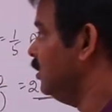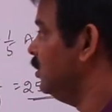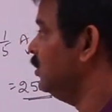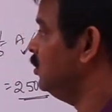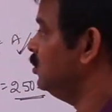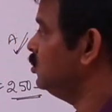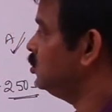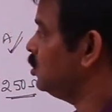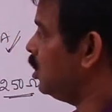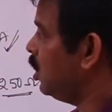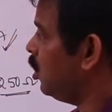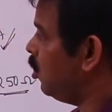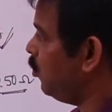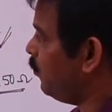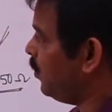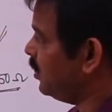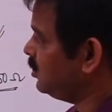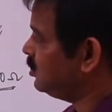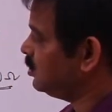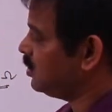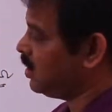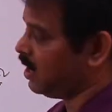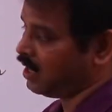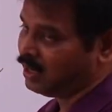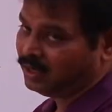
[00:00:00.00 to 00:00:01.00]
So how
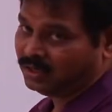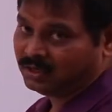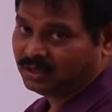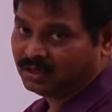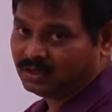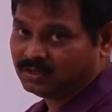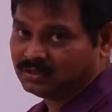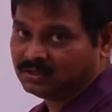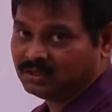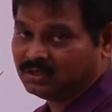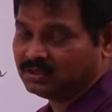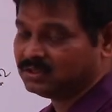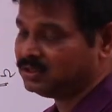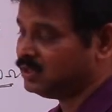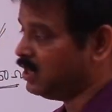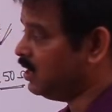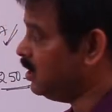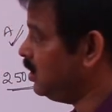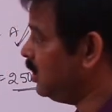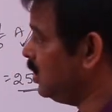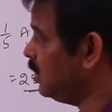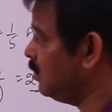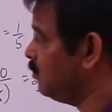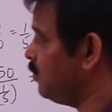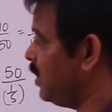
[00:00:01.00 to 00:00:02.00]
much current is
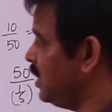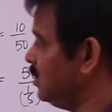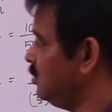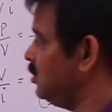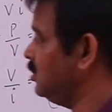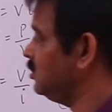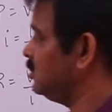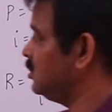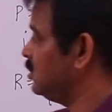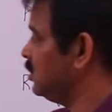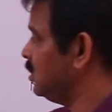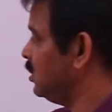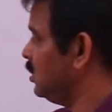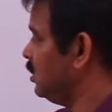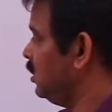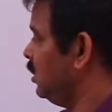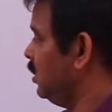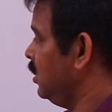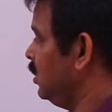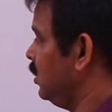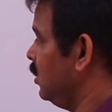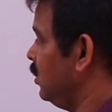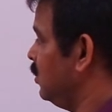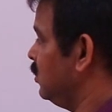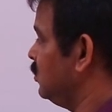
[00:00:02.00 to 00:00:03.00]
sending by this
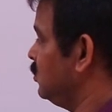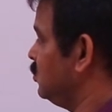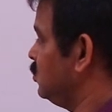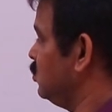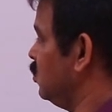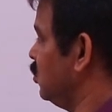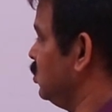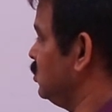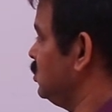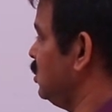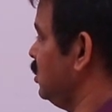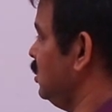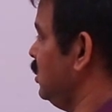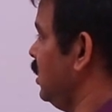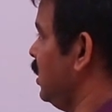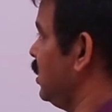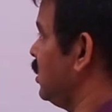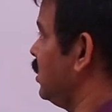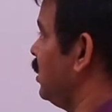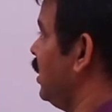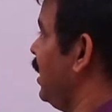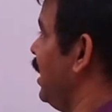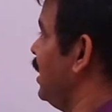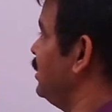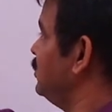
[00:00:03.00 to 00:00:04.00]
source
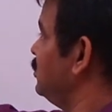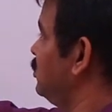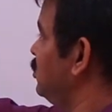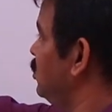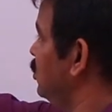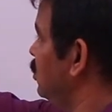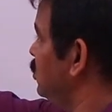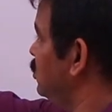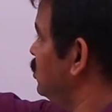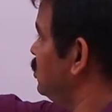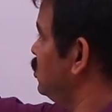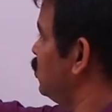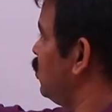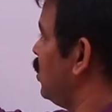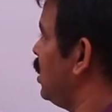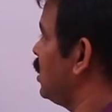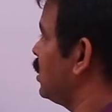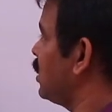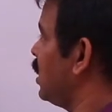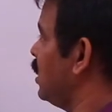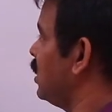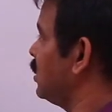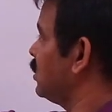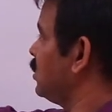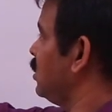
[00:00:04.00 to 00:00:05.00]
here? As these two are
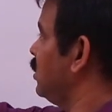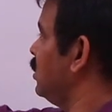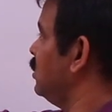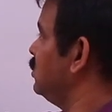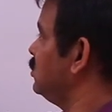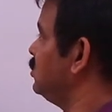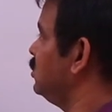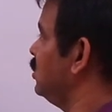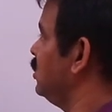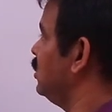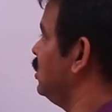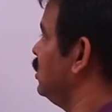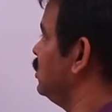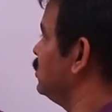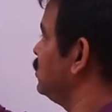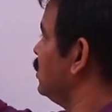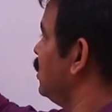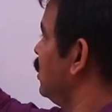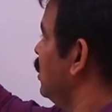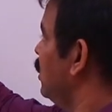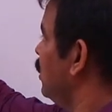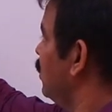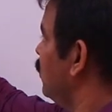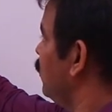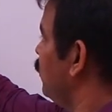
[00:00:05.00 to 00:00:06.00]
connected in
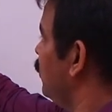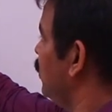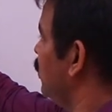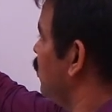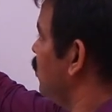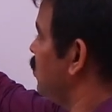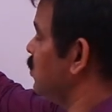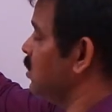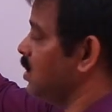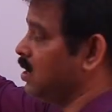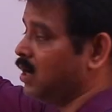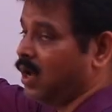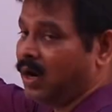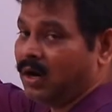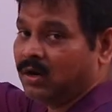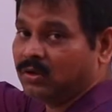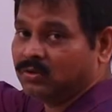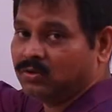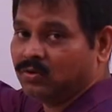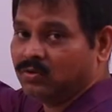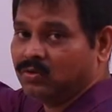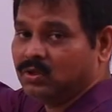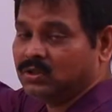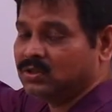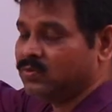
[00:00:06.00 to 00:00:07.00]
series, we know the current
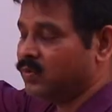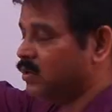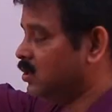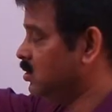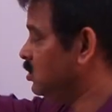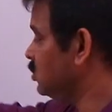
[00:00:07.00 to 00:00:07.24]
through this one is